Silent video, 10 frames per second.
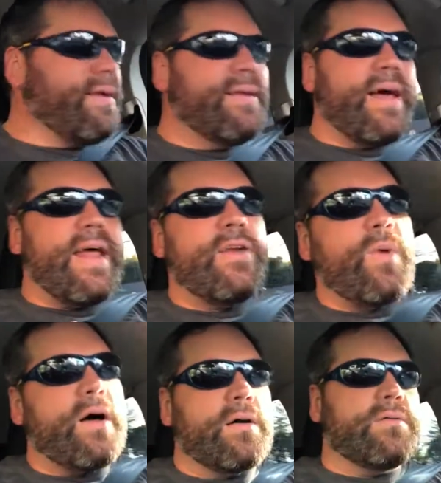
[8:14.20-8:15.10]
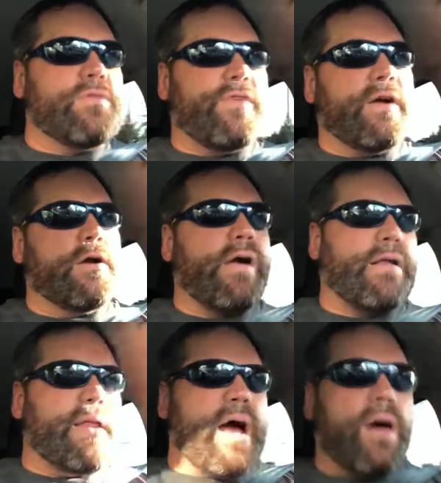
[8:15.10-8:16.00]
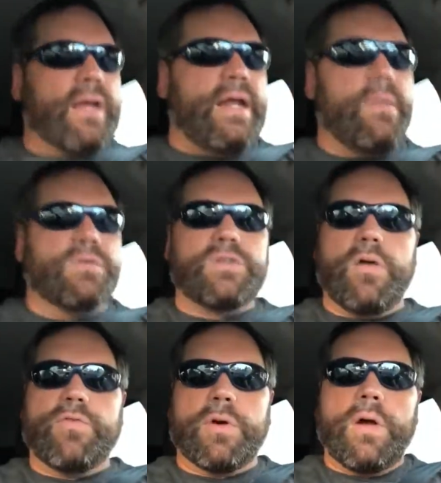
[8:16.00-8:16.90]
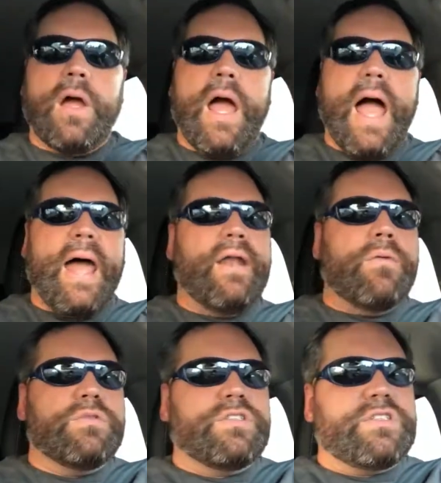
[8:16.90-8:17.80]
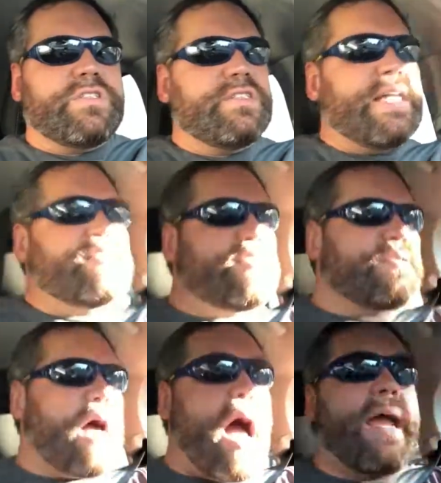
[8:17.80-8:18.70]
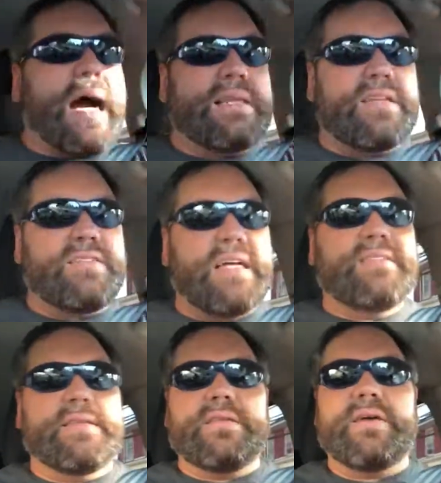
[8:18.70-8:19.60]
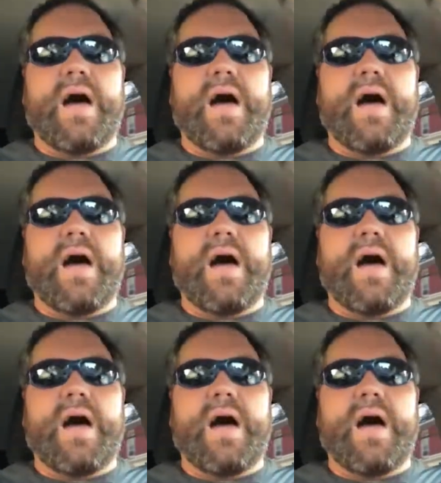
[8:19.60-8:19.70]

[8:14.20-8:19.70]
Did not end well. Rivera grounded out, inning was over, and it was I got the sense at the